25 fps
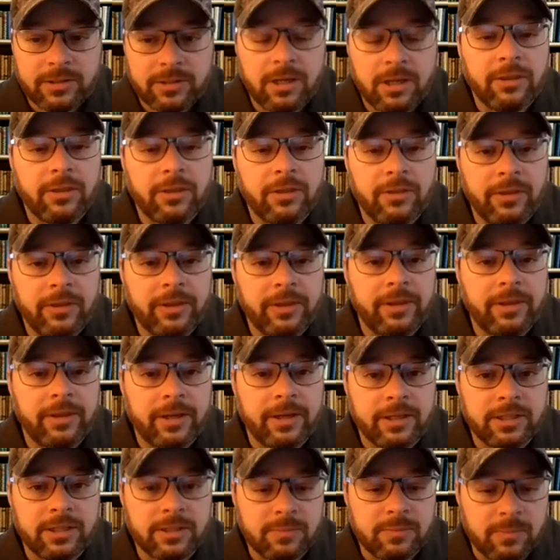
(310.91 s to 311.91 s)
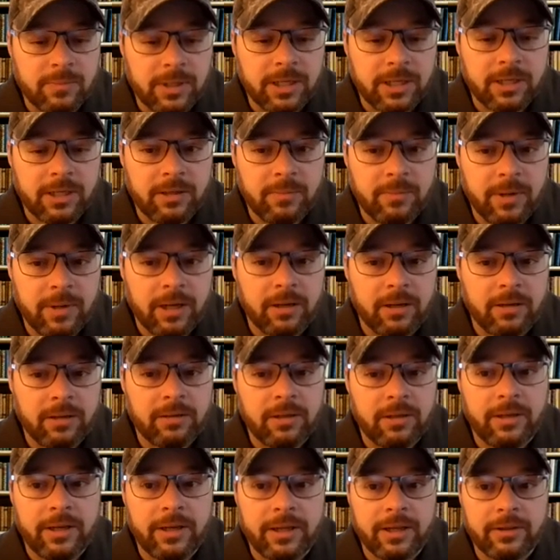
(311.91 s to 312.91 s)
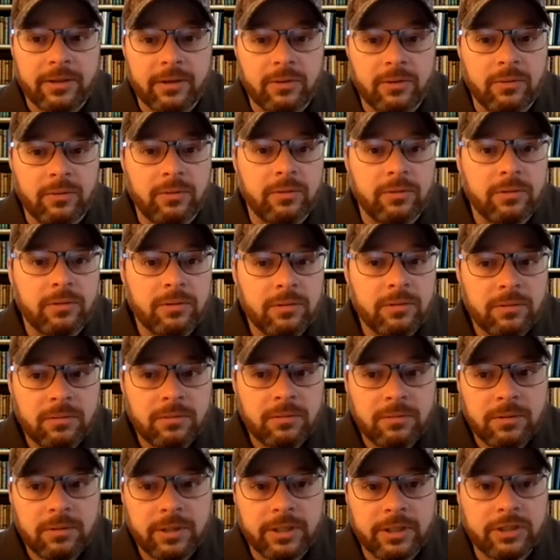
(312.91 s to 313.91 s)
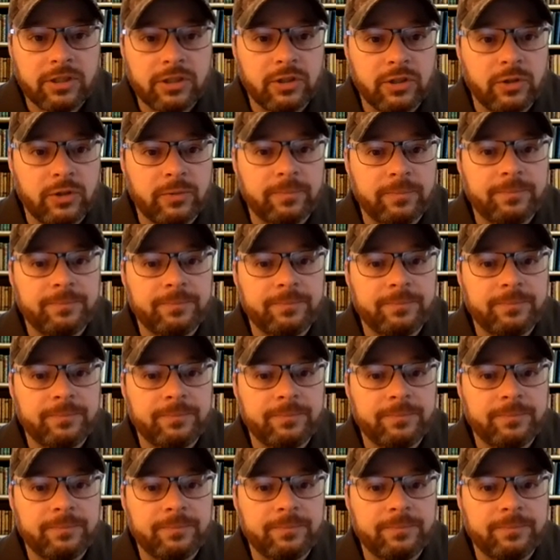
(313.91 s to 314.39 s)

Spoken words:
other than that it just made it about an ethical issue.